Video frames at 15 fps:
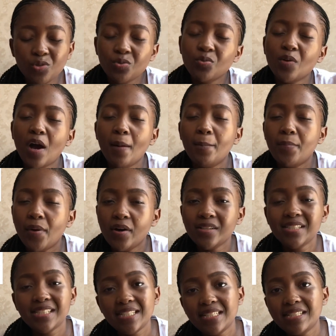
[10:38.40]
to a
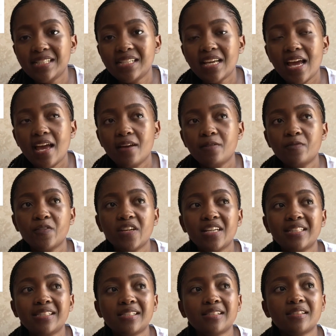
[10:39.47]
bond ETF,
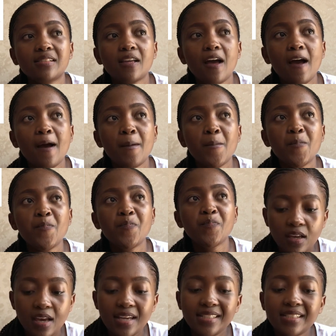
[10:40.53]

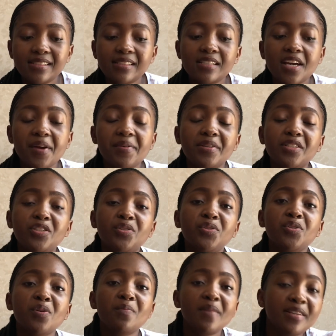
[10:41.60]
it doesn't guarantee
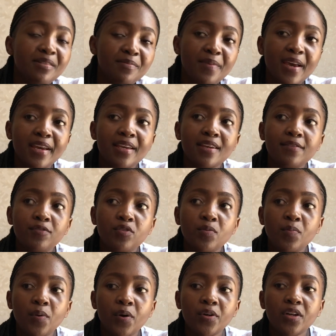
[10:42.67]
your money back if you
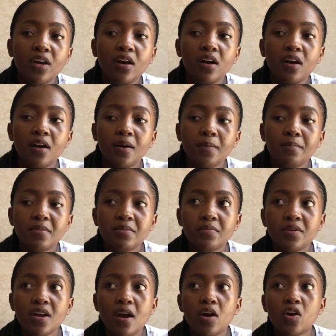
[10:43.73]
bought
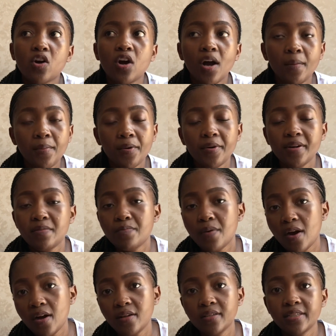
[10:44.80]
maybe a corporate
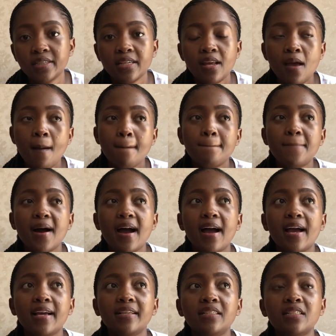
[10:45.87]
bond,
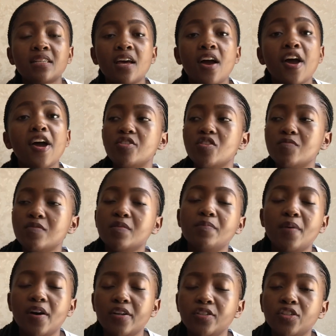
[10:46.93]
but a normal
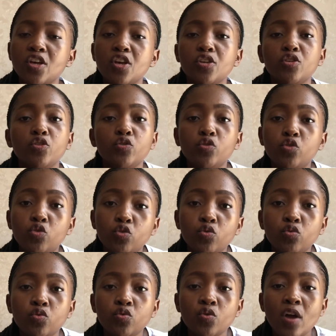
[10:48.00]
bond, you
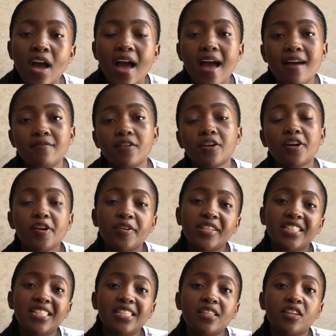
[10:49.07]
do have a
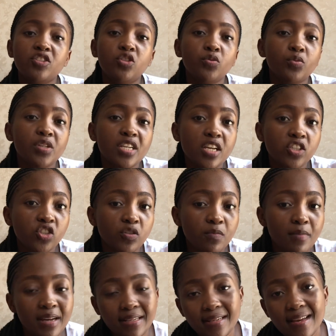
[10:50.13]
guarantee that you will get your
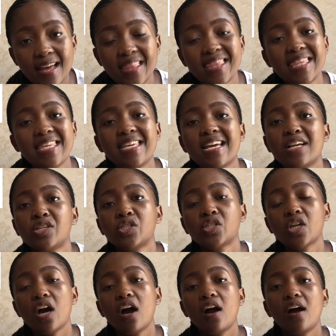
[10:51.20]
money at the end,
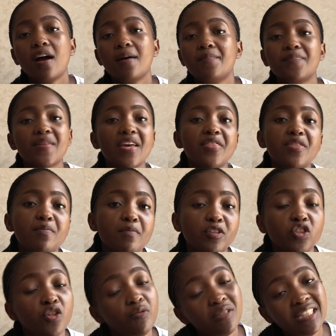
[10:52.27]
at the
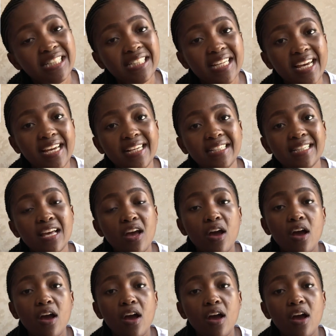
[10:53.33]
maturity date,